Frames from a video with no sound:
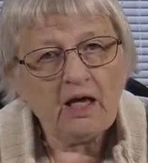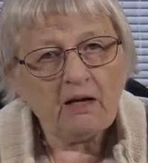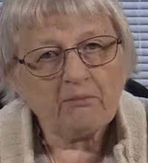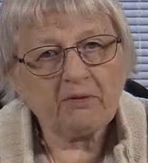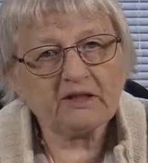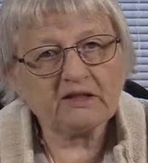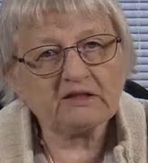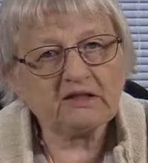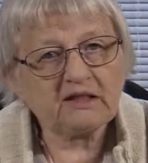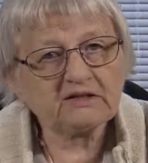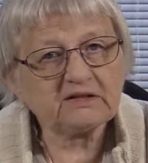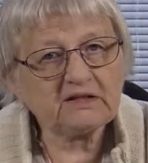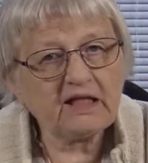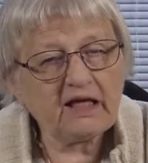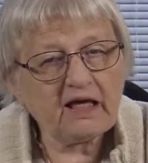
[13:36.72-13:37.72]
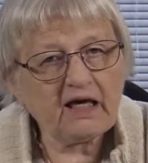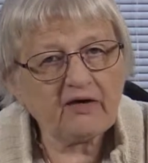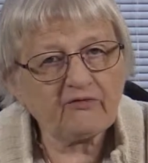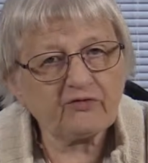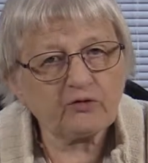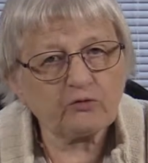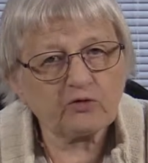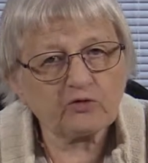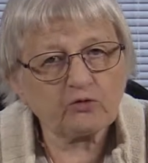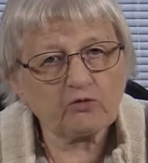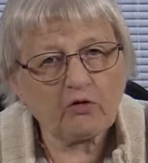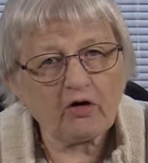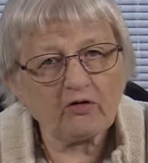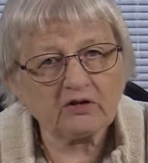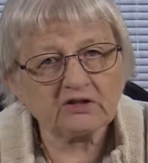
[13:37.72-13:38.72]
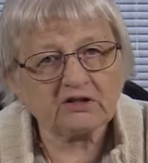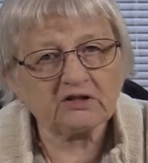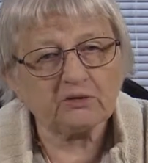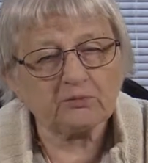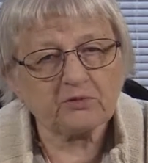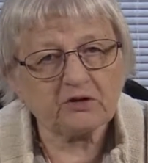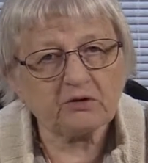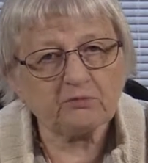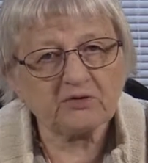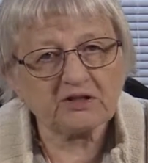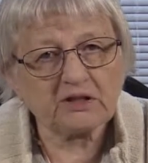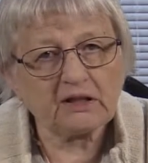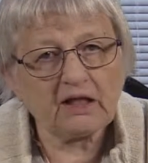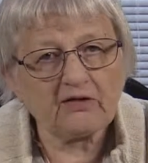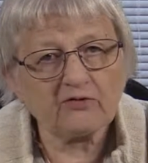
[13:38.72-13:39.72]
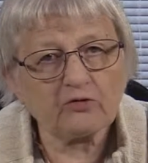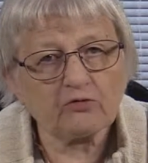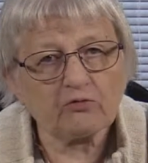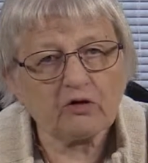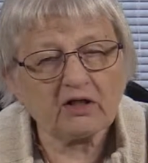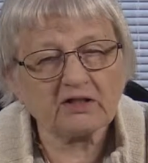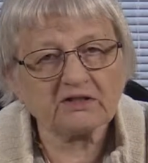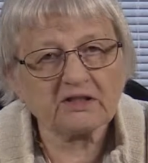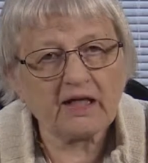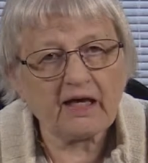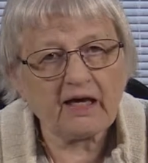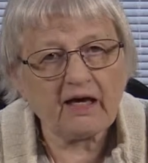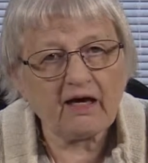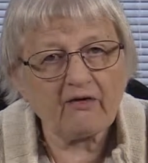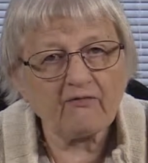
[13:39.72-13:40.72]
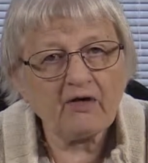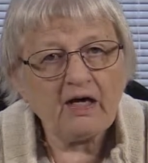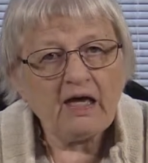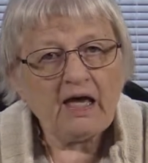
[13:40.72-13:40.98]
but it doesn't have the withdrawal symptoms that other drugs have,